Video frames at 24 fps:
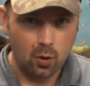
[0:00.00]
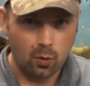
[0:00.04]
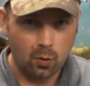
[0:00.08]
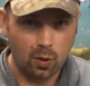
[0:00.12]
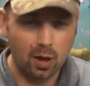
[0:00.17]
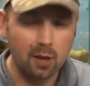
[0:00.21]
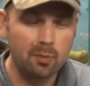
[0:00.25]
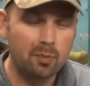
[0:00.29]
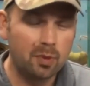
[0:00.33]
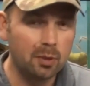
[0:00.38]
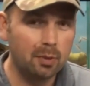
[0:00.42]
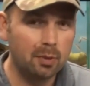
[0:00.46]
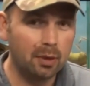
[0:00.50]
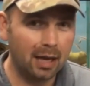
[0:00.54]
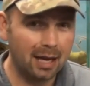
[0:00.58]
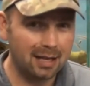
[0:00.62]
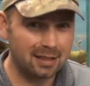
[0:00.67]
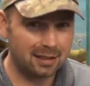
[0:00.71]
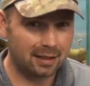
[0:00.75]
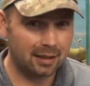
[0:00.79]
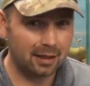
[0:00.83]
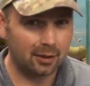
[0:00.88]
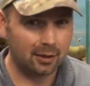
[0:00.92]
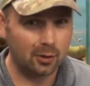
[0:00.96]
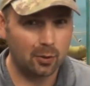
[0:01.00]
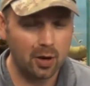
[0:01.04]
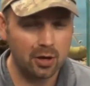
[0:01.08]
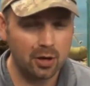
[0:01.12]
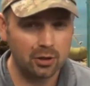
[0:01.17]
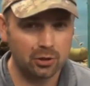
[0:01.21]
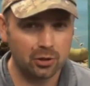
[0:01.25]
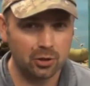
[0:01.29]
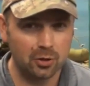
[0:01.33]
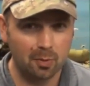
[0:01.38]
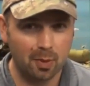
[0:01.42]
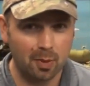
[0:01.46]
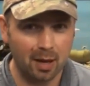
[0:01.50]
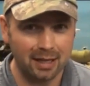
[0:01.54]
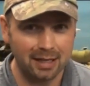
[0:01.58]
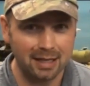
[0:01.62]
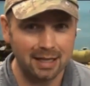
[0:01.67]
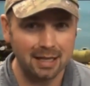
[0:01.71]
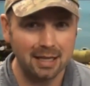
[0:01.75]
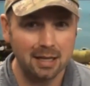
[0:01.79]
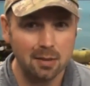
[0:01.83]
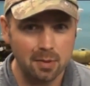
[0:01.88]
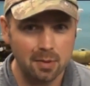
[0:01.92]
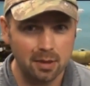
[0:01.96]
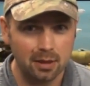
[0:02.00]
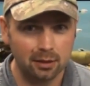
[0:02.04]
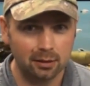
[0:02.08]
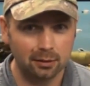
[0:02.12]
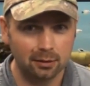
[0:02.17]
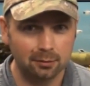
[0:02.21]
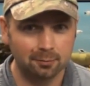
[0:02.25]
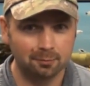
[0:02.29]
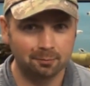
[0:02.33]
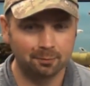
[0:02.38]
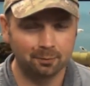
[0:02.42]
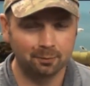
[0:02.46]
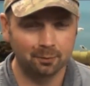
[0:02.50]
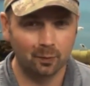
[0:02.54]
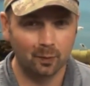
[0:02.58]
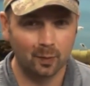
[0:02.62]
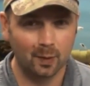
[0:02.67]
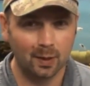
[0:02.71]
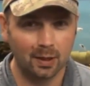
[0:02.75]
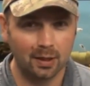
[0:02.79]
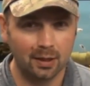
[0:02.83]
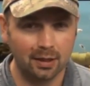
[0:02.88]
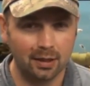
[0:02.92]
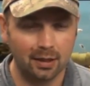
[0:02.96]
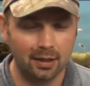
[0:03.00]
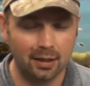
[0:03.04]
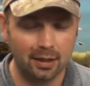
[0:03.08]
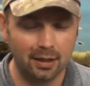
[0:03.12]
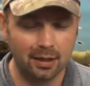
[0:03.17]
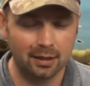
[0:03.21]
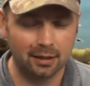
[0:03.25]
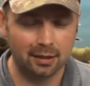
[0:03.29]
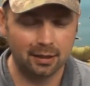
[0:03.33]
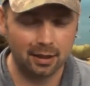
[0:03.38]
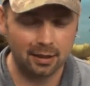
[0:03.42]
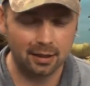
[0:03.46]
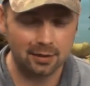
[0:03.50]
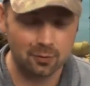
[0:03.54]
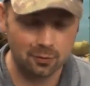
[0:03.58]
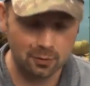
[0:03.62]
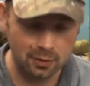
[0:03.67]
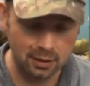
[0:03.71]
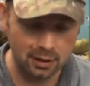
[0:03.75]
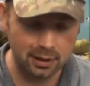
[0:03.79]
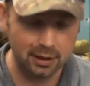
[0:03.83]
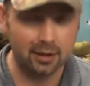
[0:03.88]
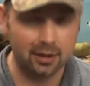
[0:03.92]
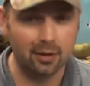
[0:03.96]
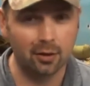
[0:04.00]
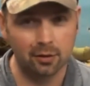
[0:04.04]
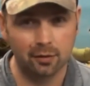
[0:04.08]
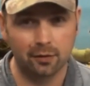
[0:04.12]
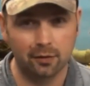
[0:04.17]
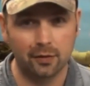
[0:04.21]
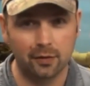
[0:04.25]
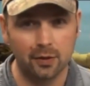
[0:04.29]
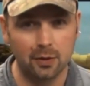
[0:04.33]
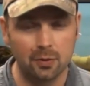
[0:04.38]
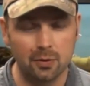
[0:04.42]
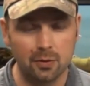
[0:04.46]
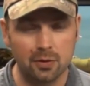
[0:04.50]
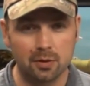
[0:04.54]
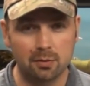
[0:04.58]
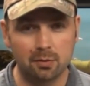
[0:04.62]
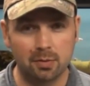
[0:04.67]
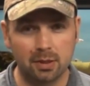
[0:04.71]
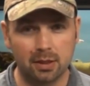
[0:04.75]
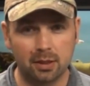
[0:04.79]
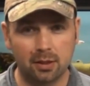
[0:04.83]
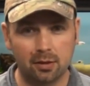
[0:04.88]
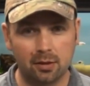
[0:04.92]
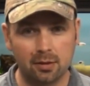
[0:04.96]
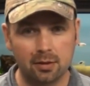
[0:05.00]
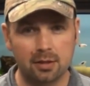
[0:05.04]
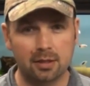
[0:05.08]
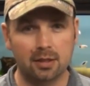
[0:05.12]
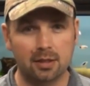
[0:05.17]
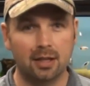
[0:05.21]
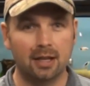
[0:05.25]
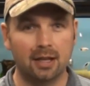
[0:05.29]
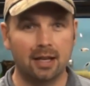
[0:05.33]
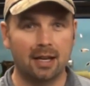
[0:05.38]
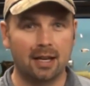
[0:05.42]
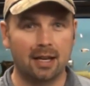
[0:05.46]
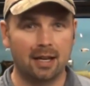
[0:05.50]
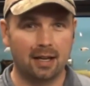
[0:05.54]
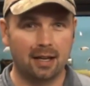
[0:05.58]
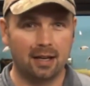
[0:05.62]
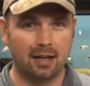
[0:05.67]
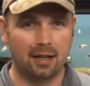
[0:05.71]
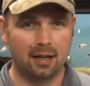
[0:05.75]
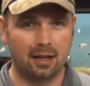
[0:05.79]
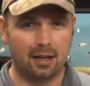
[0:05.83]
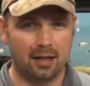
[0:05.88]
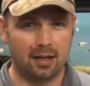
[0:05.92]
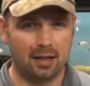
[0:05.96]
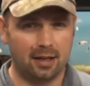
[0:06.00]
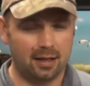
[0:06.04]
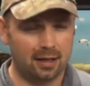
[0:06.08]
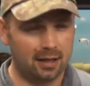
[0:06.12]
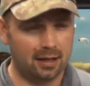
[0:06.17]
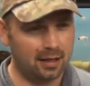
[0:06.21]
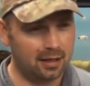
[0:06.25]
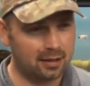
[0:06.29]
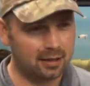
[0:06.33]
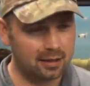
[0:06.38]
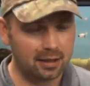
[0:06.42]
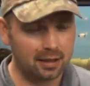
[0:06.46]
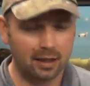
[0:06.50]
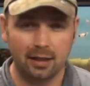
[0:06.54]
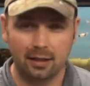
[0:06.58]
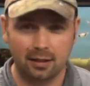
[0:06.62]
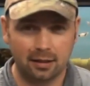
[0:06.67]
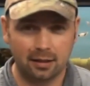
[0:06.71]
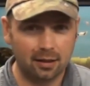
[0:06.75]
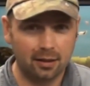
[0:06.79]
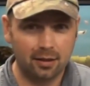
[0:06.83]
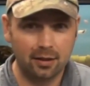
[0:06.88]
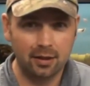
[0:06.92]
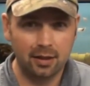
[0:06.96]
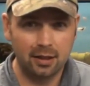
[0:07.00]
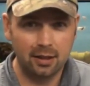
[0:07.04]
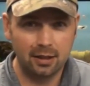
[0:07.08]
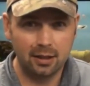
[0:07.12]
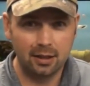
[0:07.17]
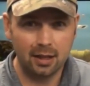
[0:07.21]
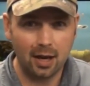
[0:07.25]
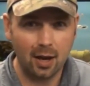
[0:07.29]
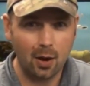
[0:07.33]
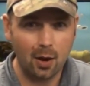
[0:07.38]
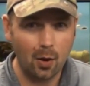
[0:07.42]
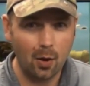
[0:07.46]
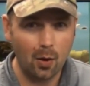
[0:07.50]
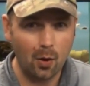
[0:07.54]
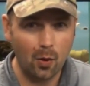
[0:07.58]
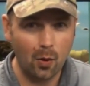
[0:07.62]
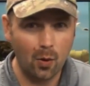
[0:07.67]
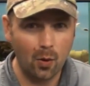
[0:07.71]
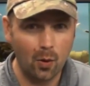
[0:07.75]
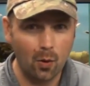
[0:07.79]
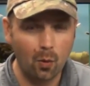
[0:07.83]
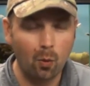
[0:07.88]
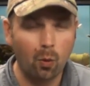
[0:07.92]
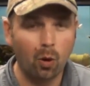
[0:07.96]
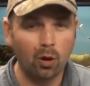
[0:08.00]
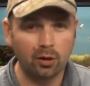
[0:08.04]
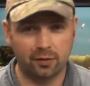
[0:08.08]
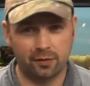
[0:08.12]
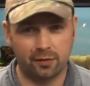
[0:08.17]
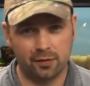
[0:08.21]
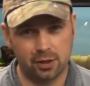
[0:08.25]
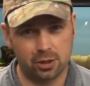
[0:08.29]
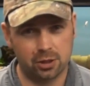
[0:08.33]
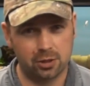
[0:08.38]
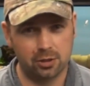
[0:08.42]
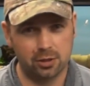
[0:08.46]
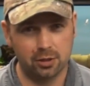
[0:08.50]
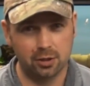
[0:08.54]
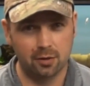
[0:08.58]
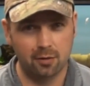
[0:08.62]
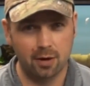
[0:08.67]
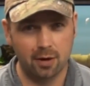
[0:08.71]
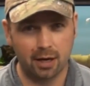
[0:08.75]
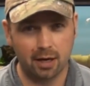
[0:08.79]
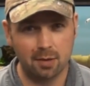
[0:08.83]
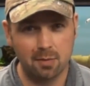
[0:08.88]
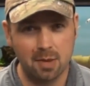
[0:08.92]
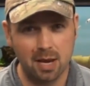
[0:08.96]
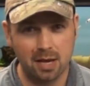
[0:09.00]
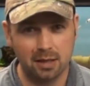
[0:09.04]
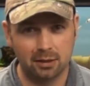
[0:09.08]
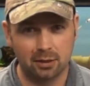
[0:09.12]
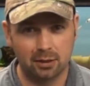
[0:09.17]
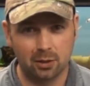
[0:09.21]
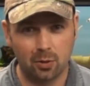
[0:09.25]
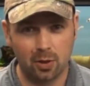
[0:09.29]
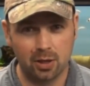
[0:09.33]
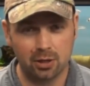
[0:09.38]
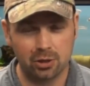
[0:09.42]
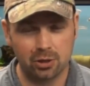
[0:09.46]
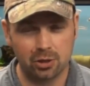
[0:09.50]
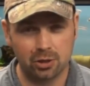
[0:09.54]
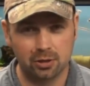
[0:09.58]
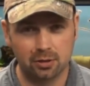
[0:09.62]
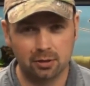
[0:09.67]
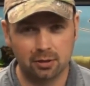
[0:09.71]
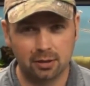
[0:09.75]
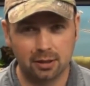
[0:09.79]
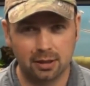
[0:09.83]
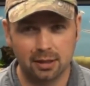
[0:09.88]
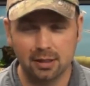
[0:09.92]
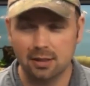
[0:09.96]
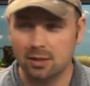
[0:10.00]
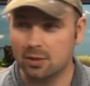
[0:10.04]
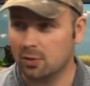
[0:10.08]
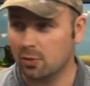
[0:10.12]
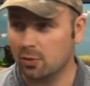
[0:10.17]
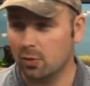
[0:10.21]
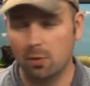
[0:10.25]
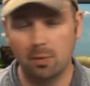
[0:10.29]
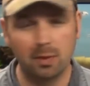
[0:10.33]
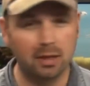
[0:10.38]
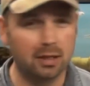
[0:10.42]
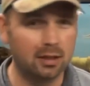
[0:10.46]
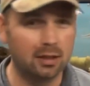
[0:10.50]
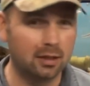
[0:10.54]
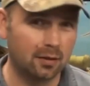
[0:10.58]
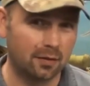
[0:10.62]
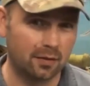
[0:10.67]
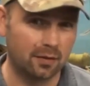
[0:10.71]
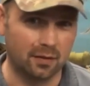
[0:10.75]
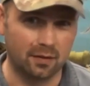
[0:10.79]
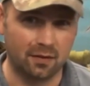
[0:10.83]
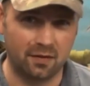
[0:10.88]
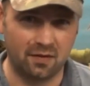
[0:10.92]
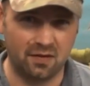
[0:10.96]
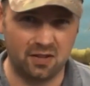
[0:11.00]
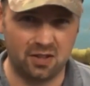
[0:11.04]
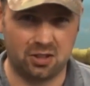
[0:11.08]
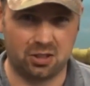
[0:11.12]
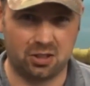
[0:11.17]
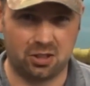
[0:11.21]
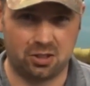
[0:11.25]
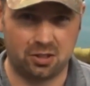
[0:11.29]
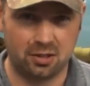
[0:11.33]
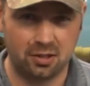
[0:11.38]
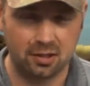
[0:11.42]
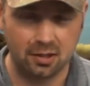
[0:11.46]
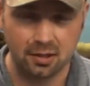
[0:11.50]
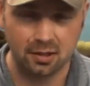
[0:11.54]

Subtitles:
When people ask that question by email, it gets really confusing, because it's like the what fish do you recommend question. There's so many different fish.